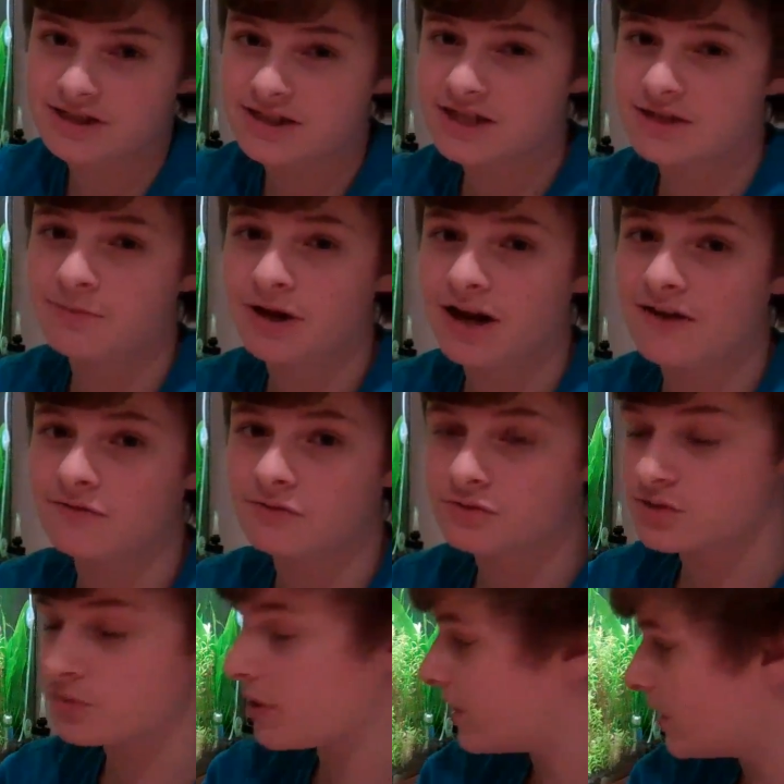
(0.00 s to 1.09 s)
to the deeper
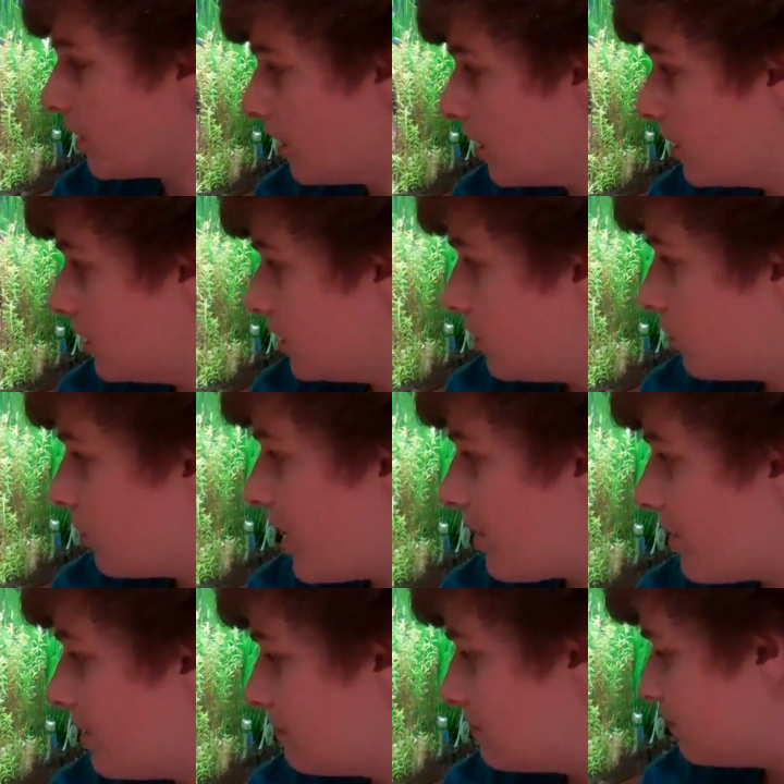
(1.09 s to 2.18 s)
levels
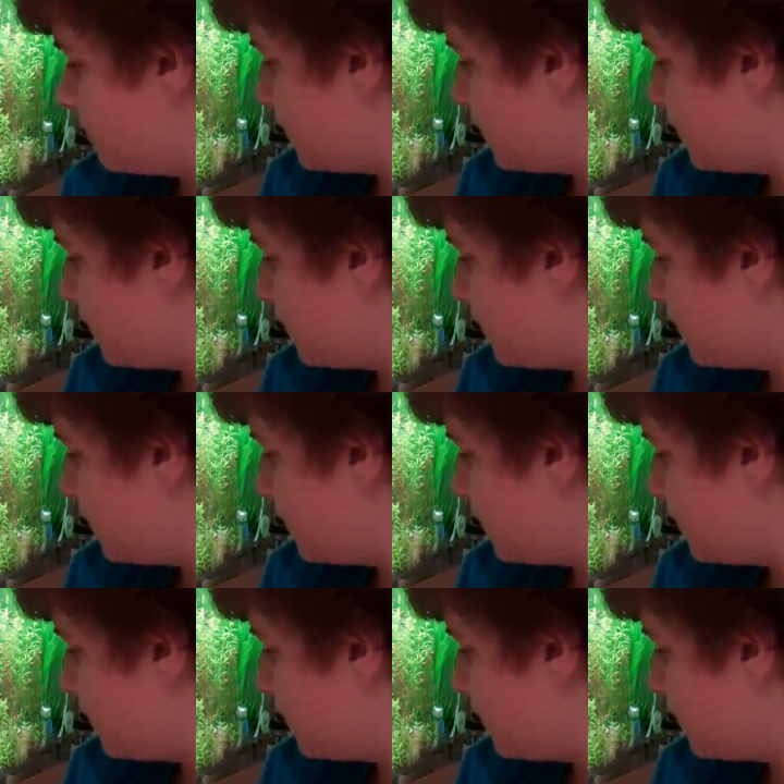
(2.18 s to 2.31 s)
where it